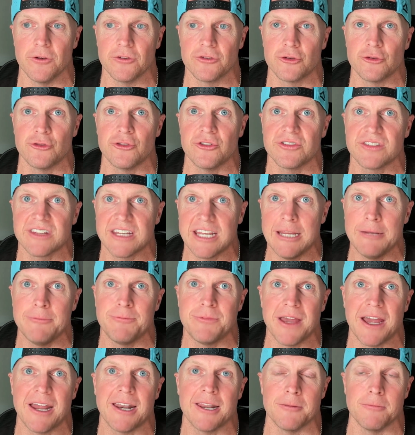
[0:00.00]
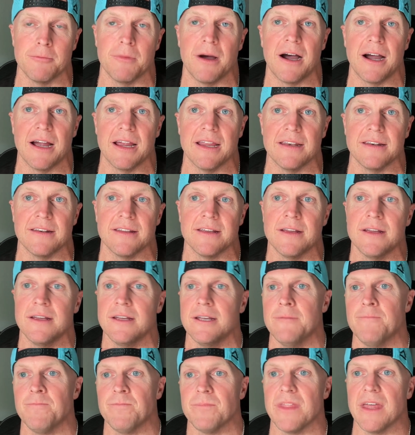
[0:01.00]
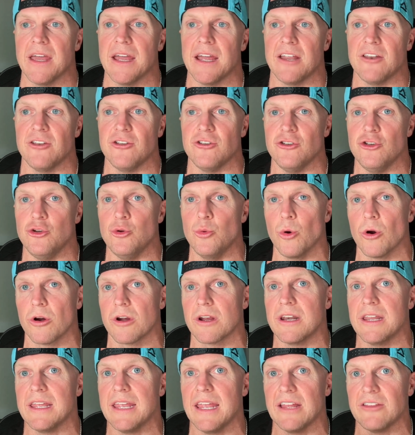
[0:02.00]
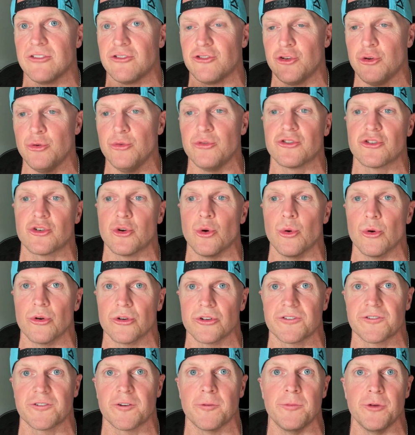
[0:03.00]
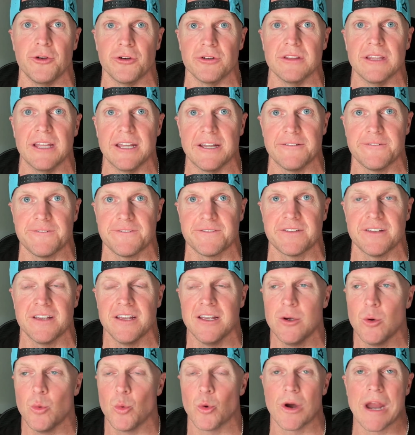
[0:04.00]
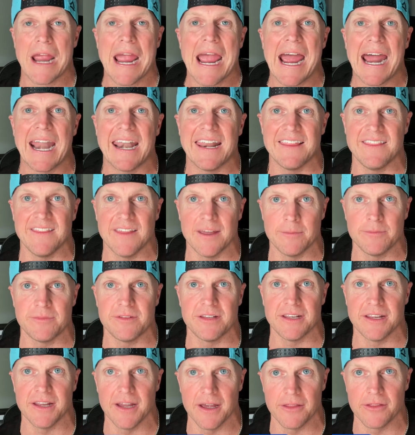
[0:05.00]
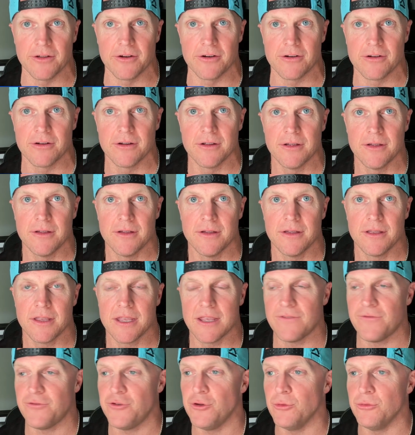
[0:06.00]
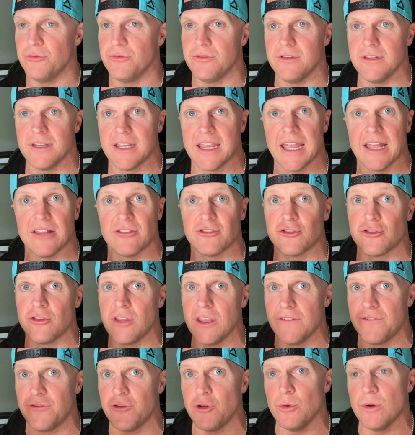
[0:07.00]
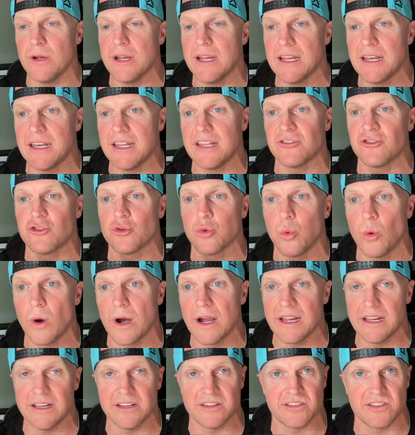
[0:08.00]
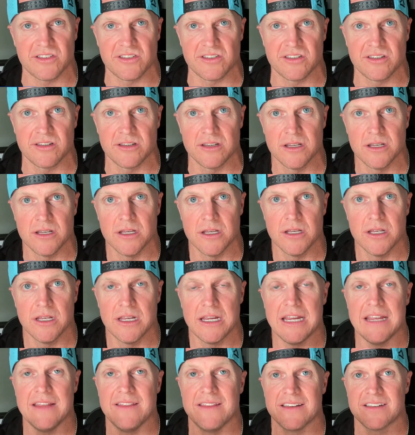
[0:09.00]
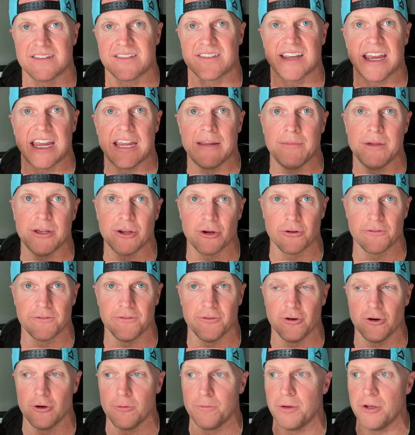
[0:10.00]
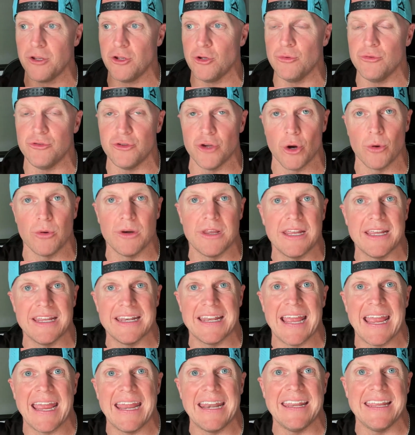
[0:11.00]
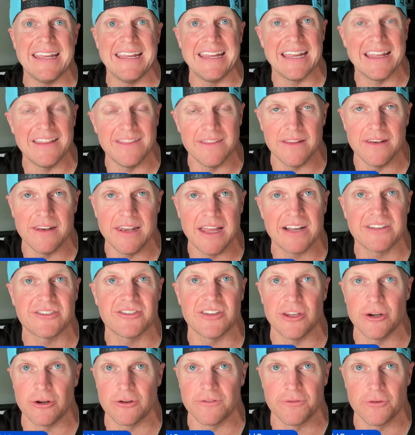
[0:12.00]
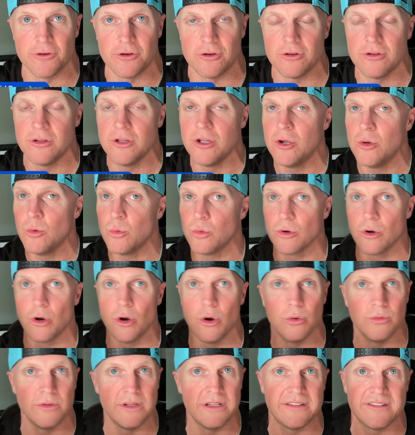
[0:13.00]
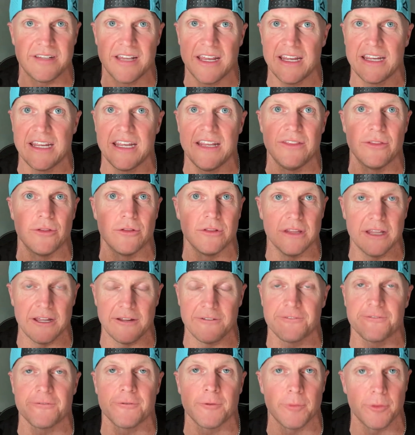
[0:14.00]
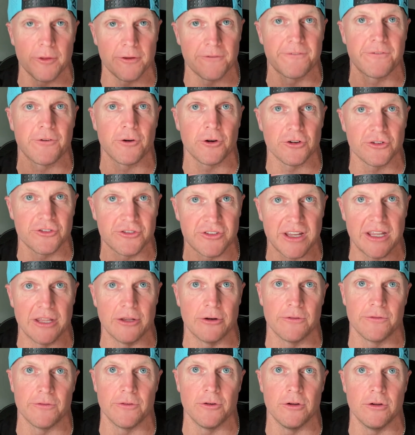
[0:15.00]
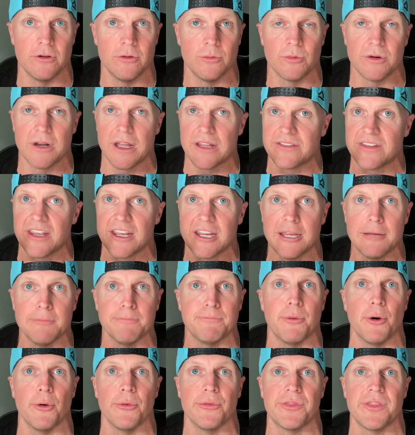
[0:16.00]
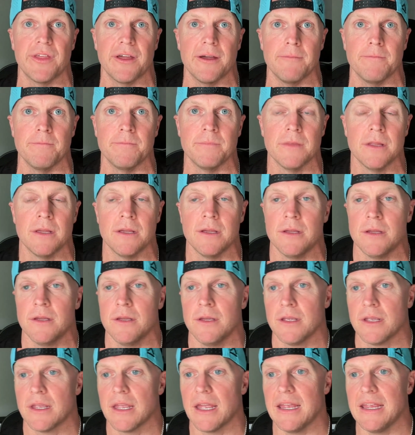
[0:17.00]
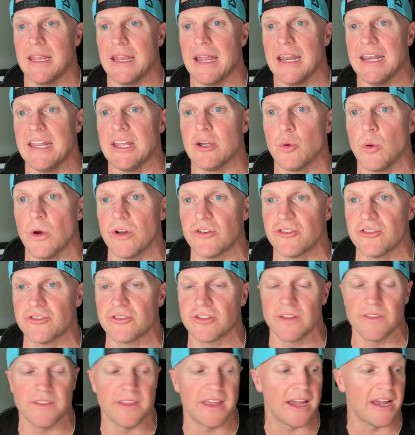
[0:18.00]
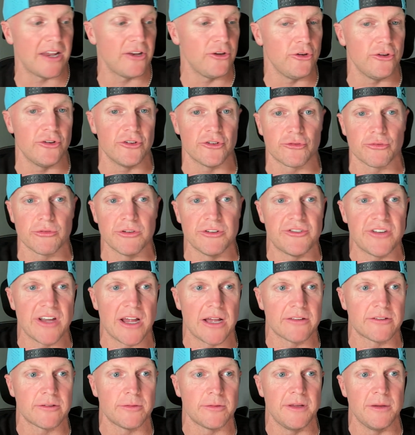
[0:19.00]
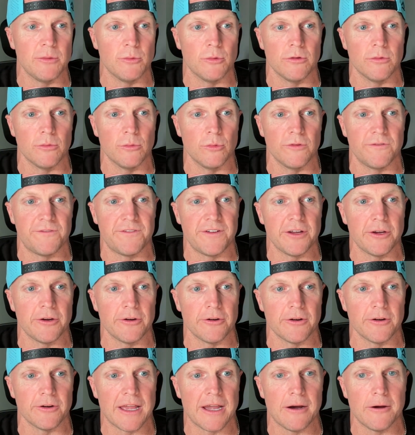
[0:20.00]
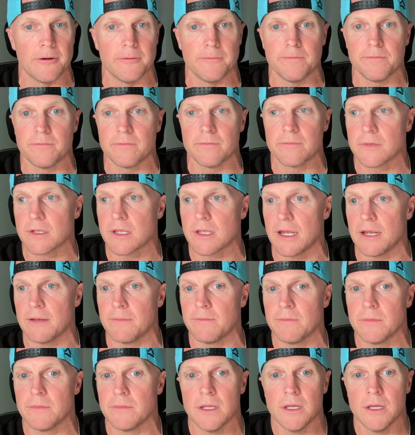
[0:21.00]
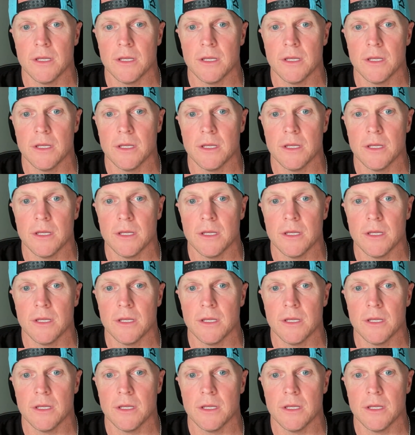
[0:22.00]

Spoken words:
So just keep that in mind, that you are going to get two scores from your lift. We're adding them together. If you hit it twice in the same interval, but you don't hit any in the next interval, we're only taking the lift from the first interval. We're not taking both them. Okay. Any questions on that? You just reach out to me. We'll figure it out. Okay.